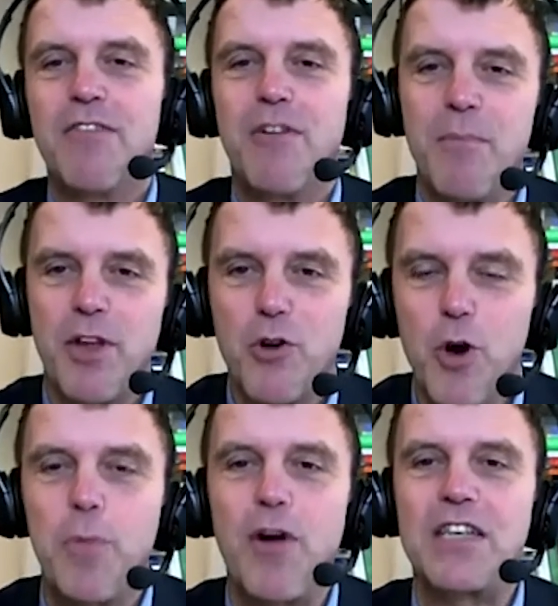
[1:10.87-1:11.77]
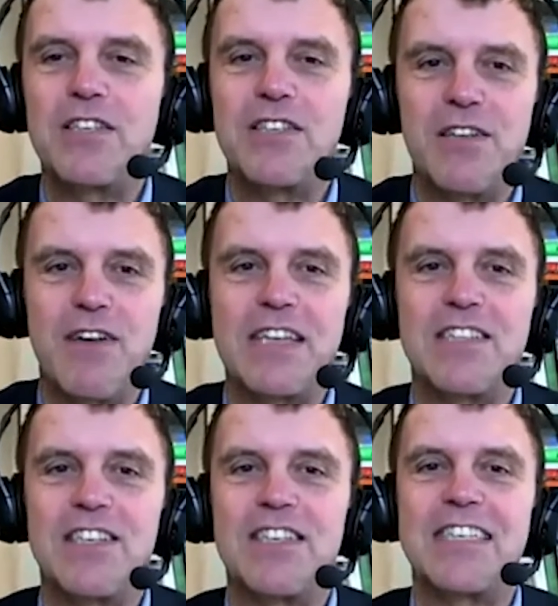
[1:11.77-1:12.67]
from the corporations,
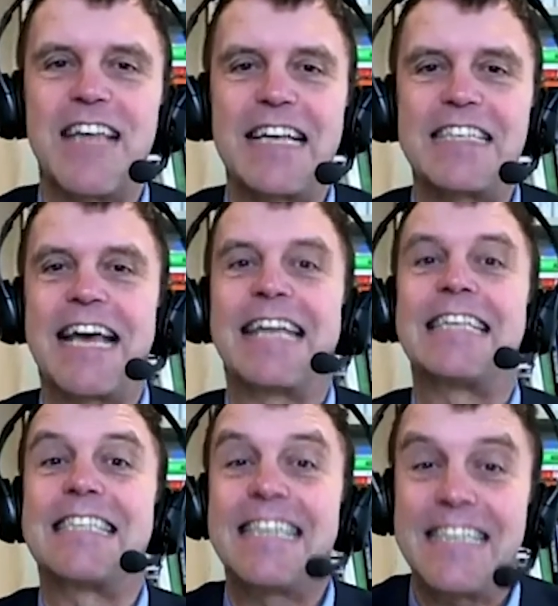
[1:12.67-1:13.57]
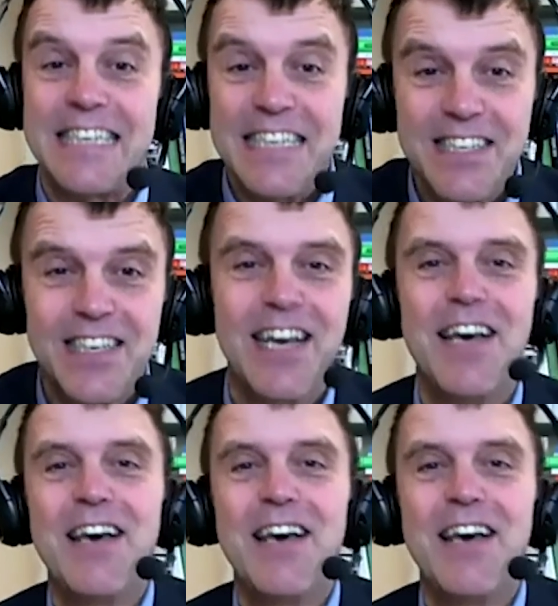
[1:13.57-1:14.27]
investors, states, and cities